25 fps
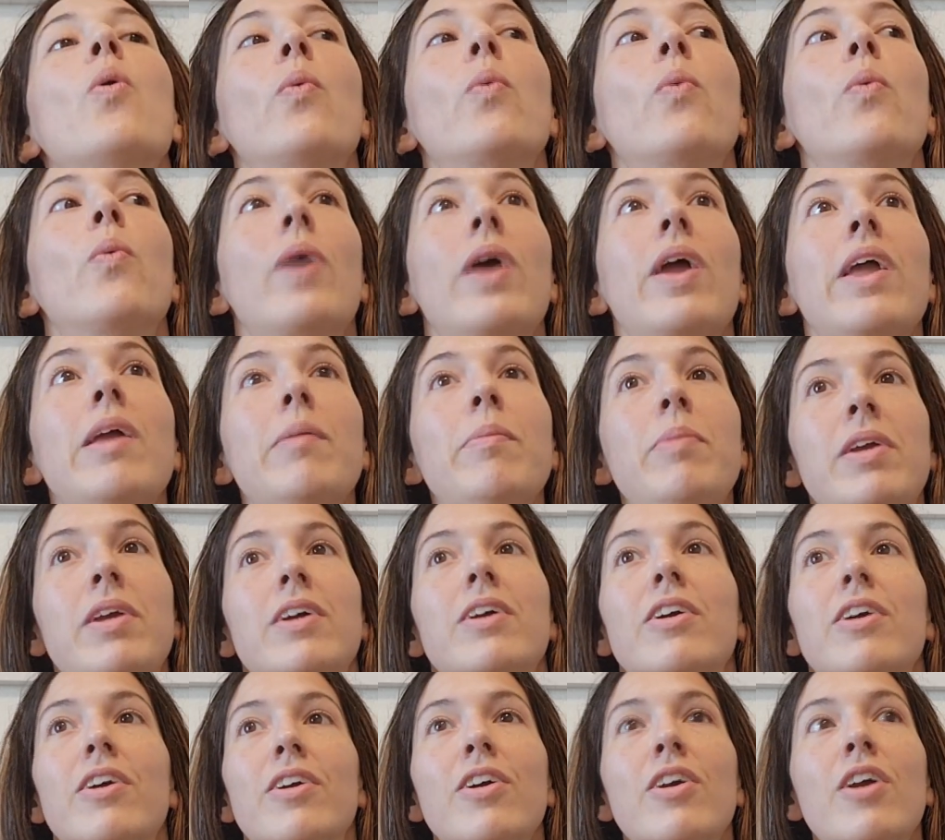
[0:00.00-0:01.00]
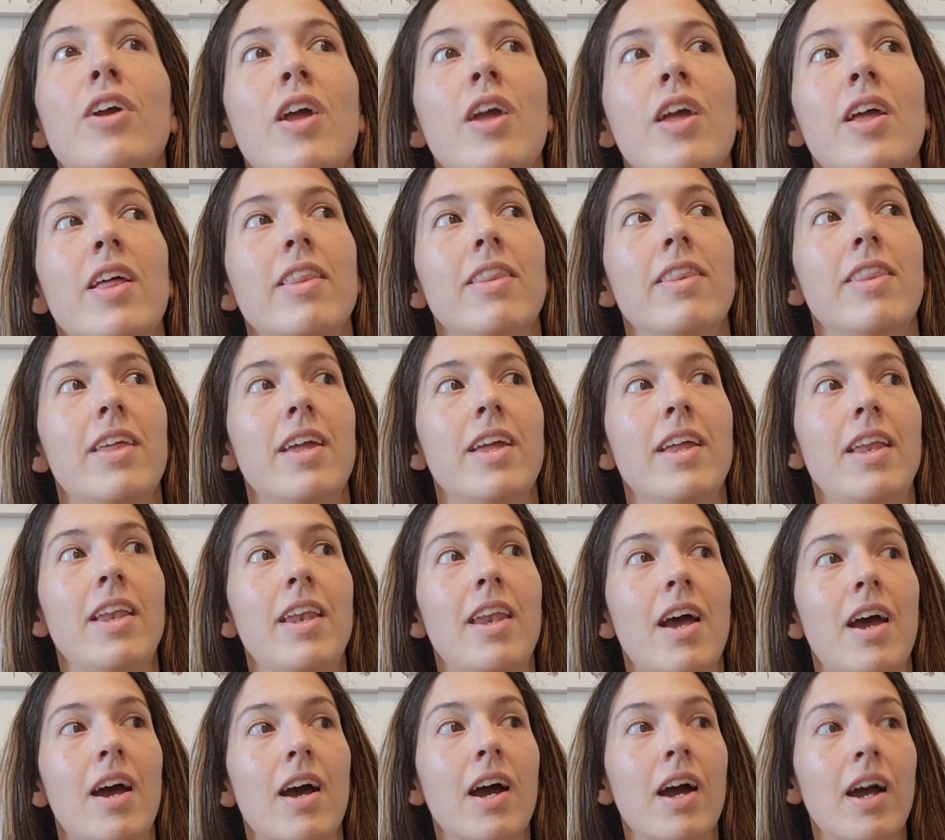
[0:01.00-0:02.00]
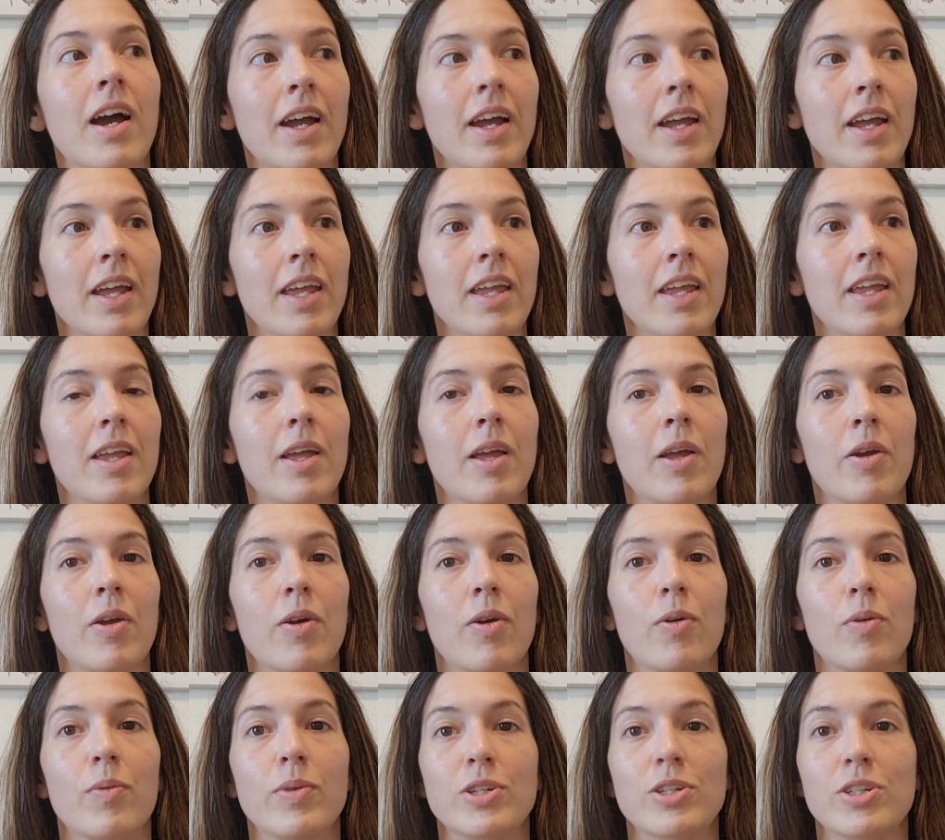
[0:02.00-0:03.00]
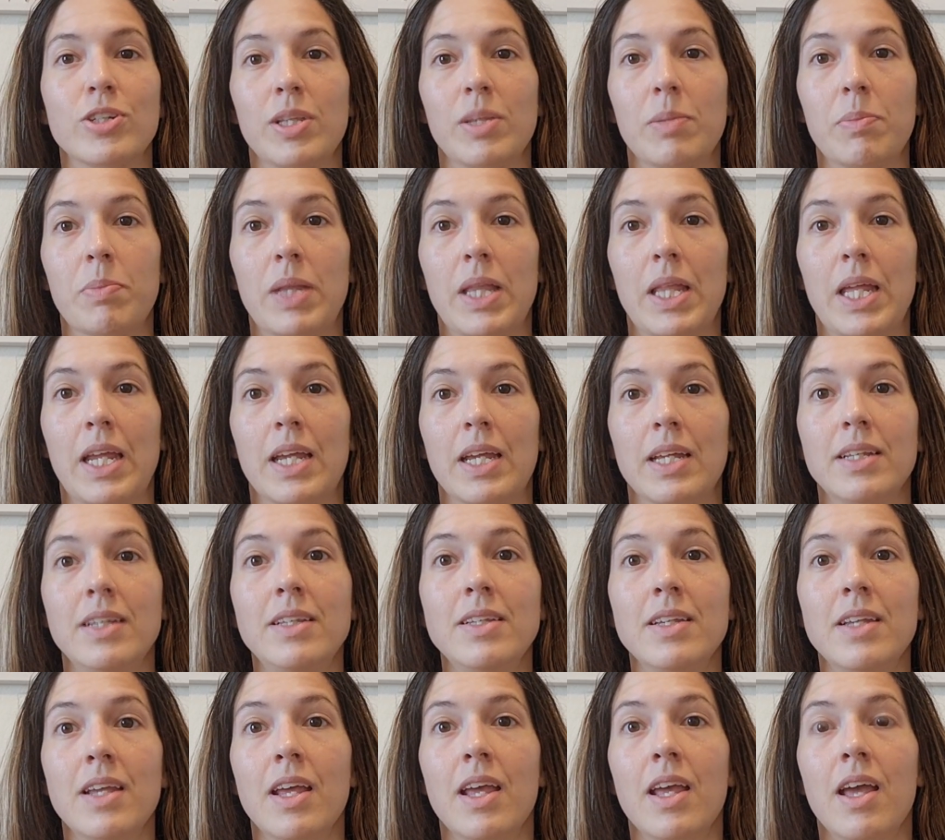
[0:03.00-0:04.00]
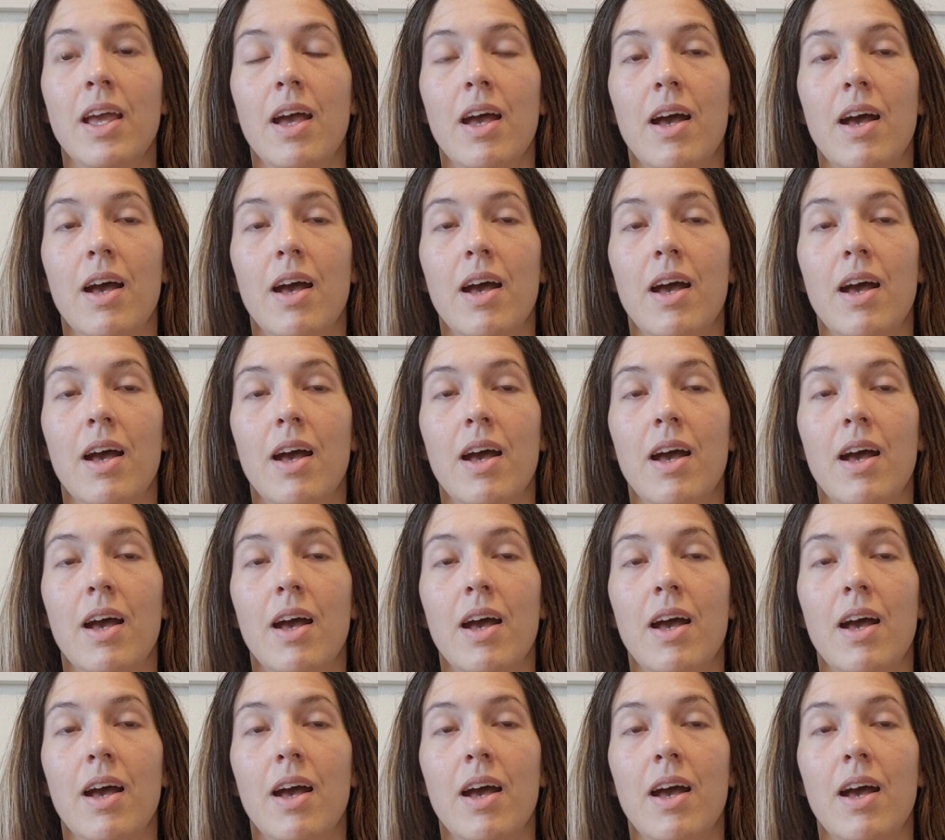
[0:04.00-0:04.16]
way bigger than I originally planned.